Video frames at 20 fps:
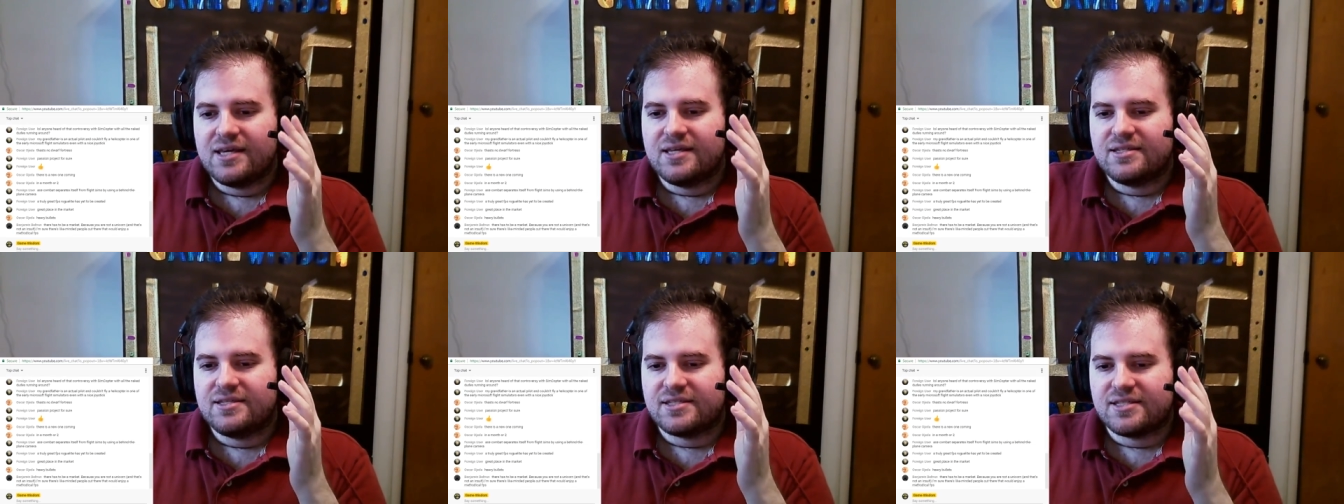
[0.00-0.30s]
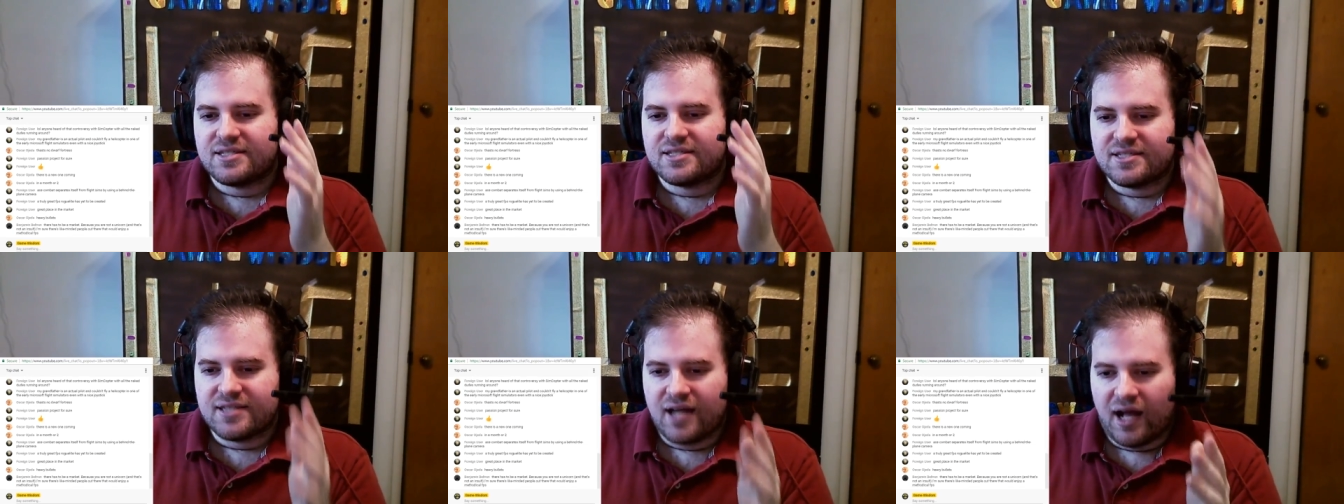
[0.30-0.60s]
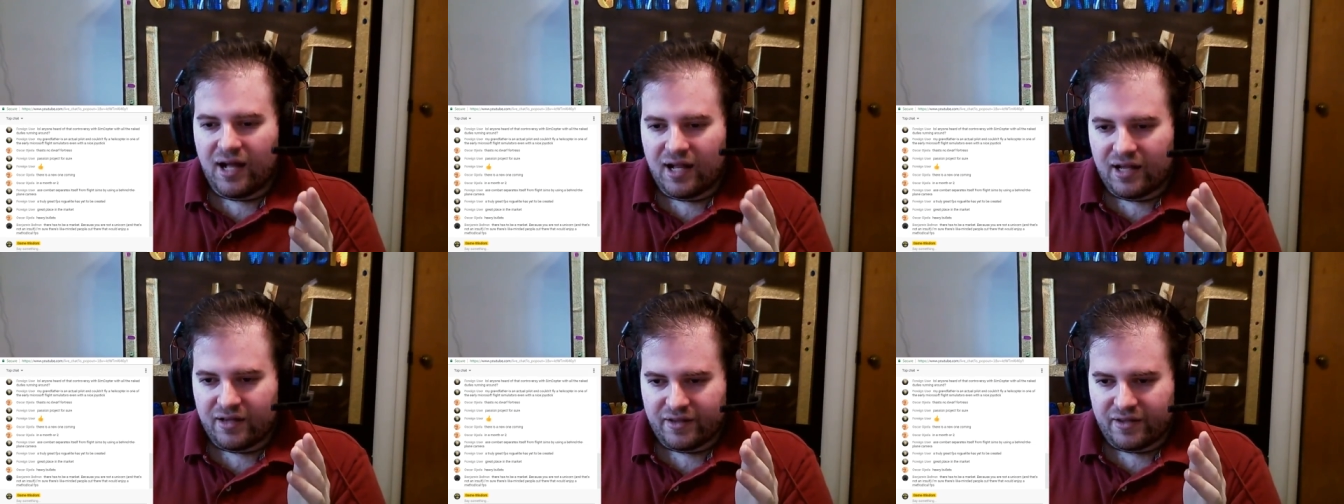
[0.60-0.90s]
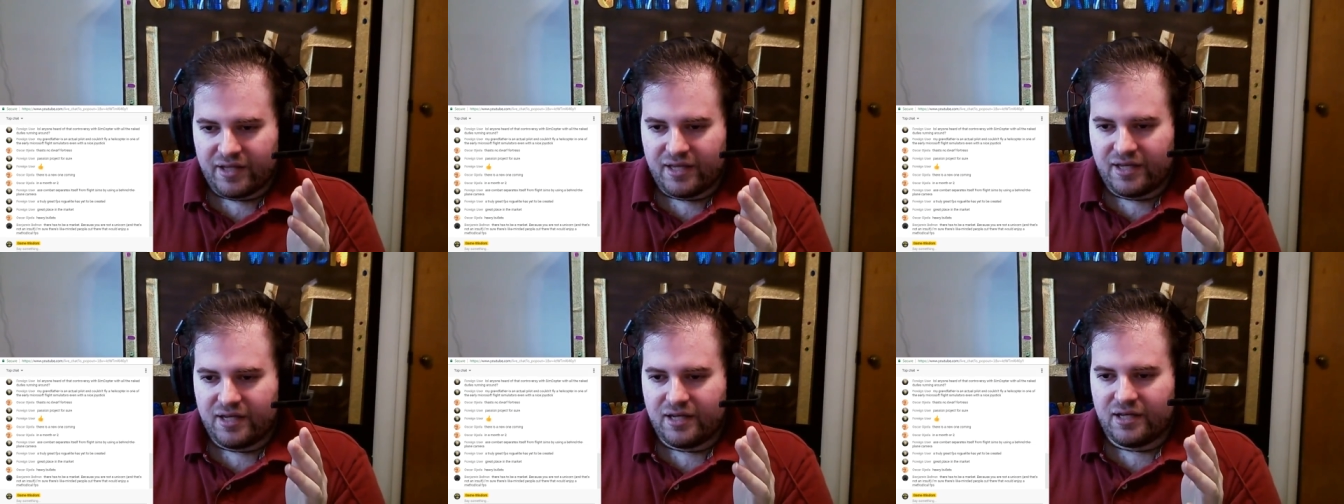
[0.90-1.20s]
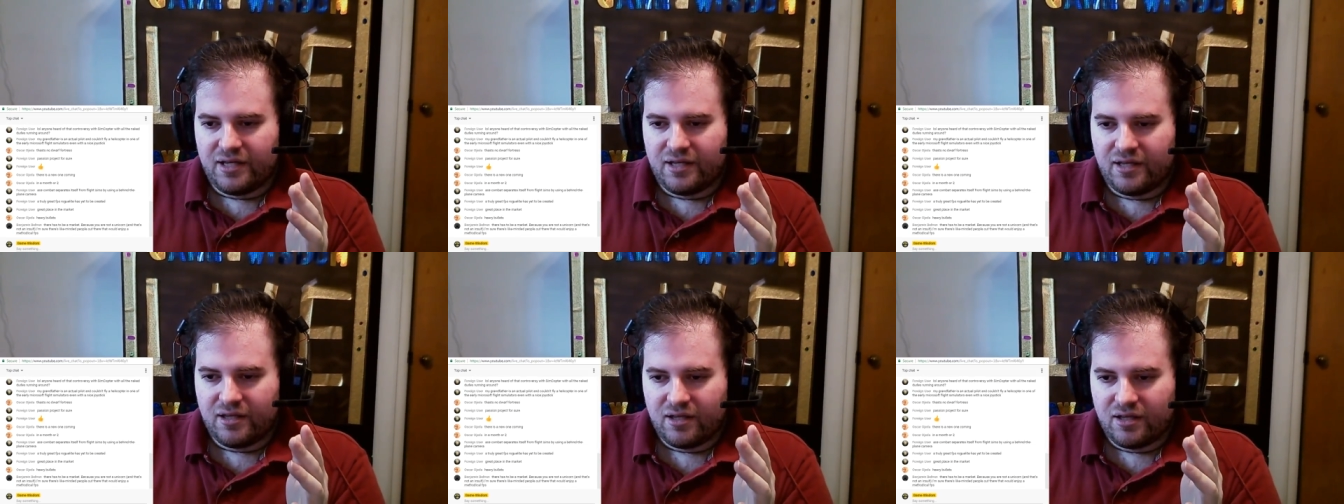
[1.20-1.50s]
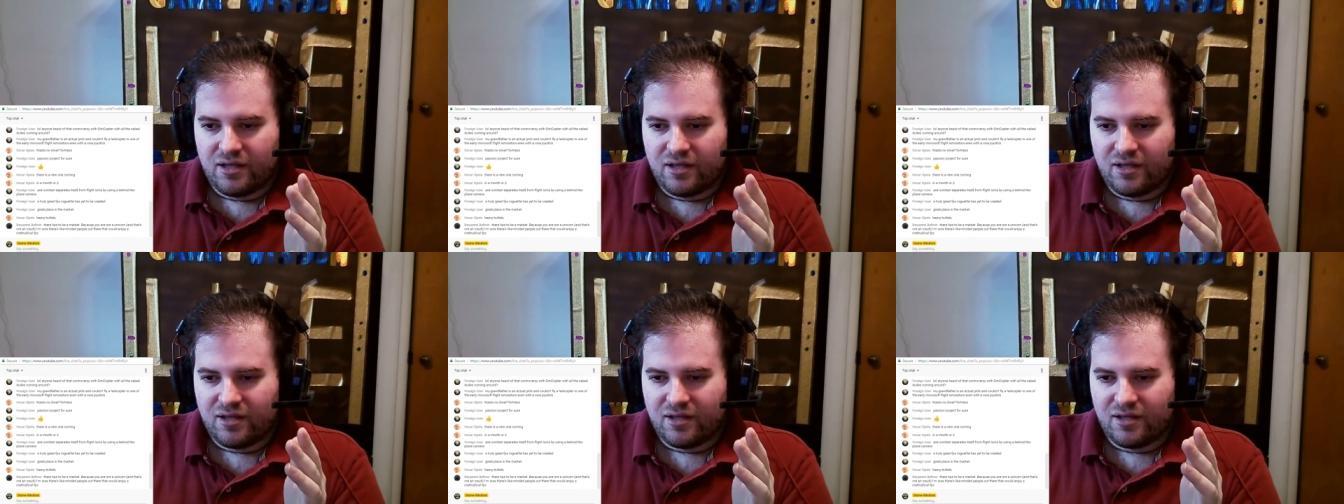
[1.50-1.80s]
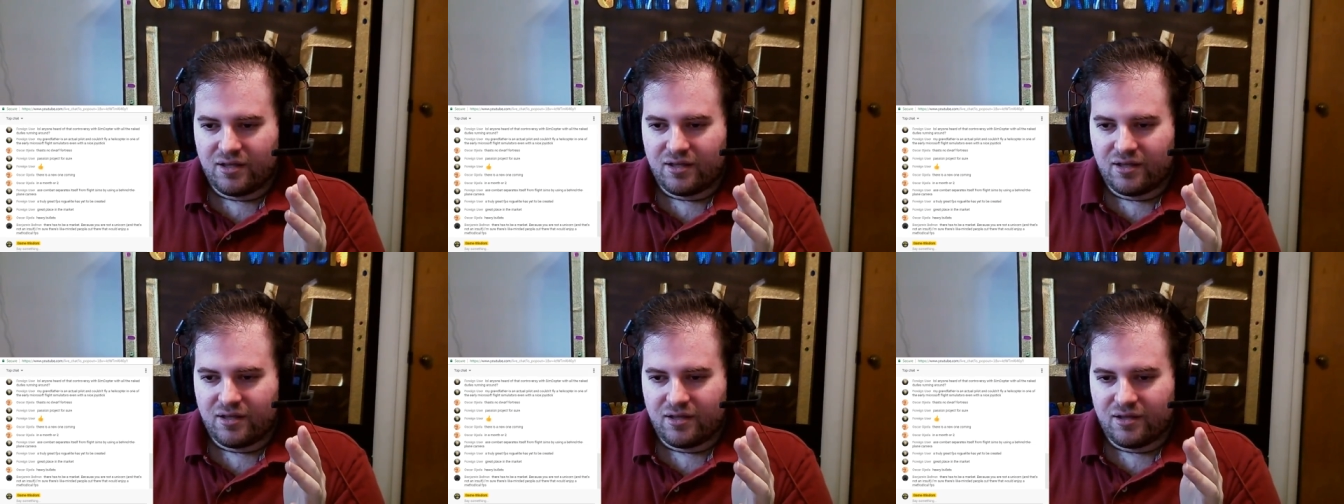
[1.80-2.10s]
solid...
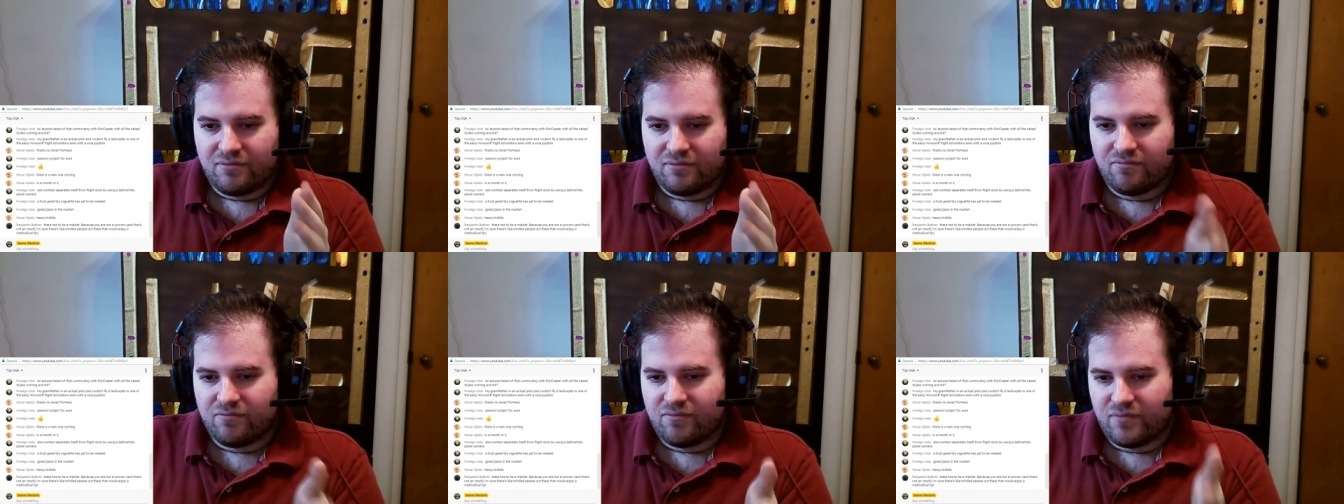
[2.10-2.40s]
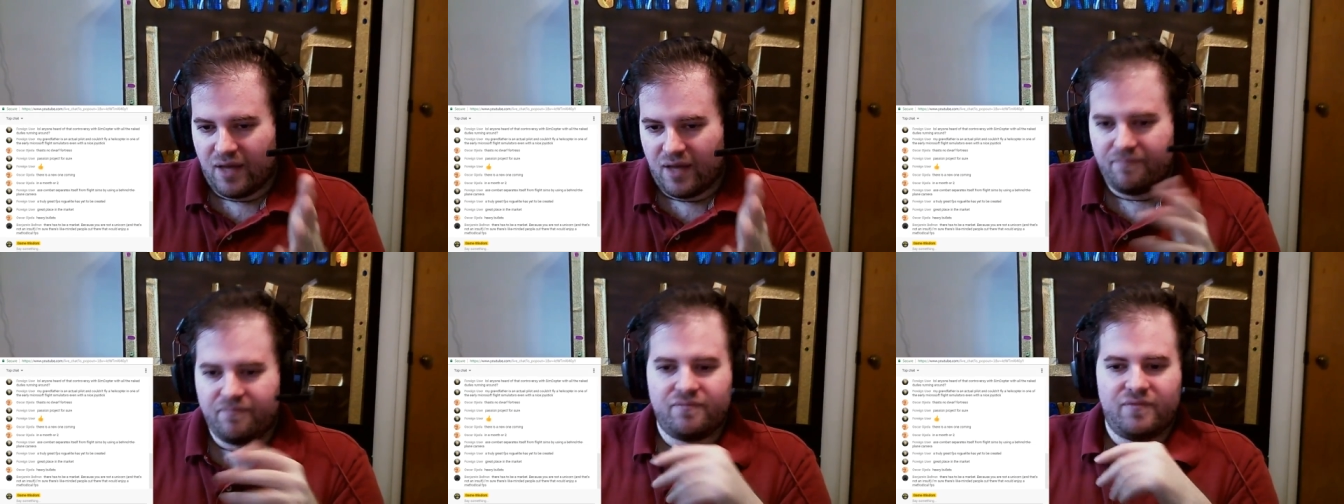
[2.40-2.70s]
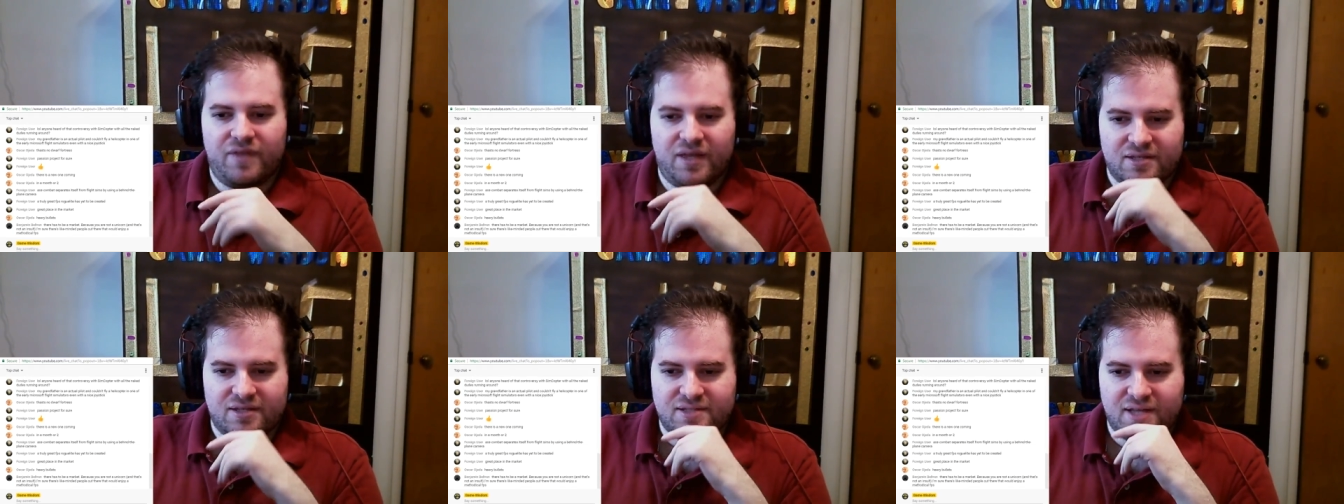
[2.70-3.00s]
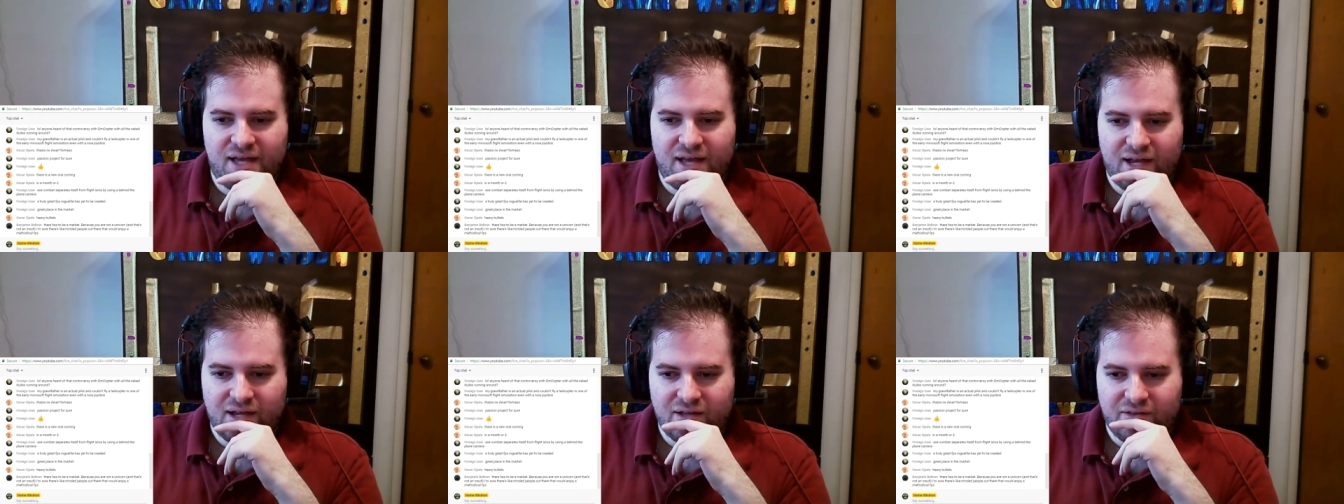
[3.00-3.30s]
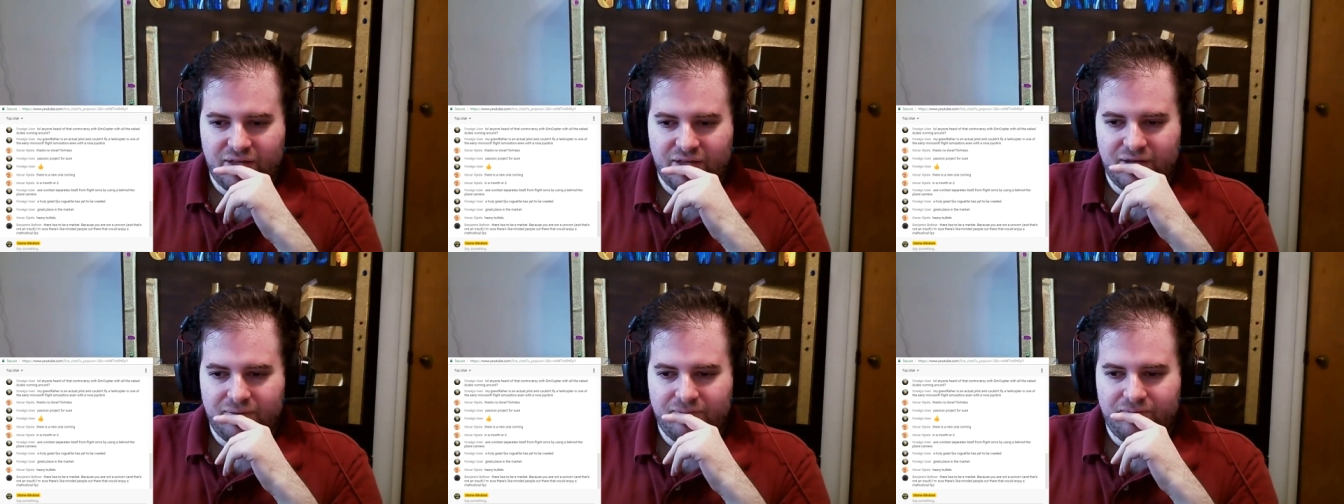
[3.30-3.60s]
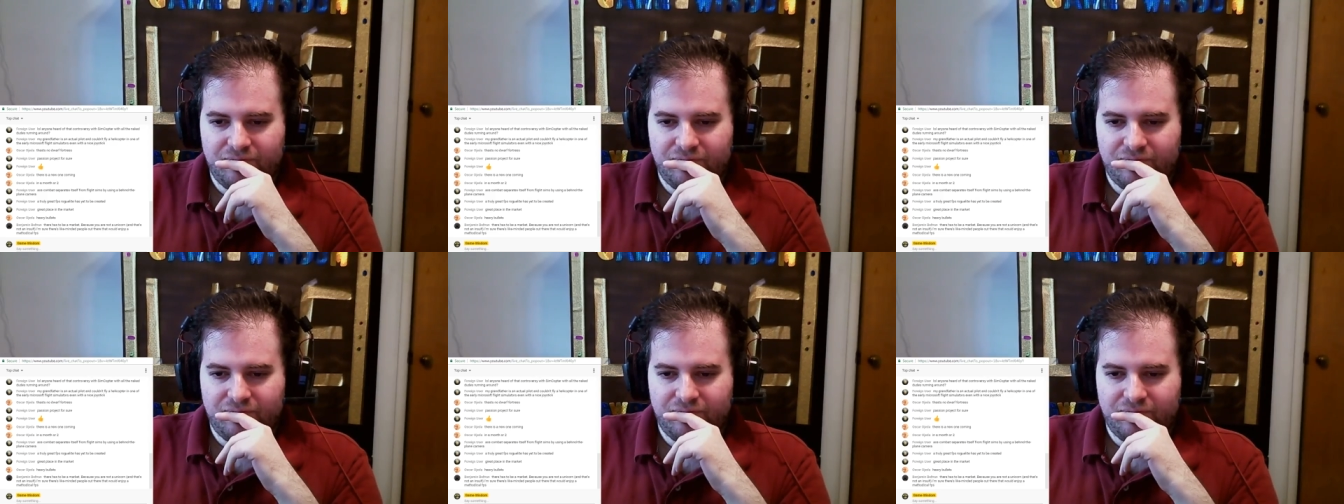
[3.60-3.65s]
Yep, exactly.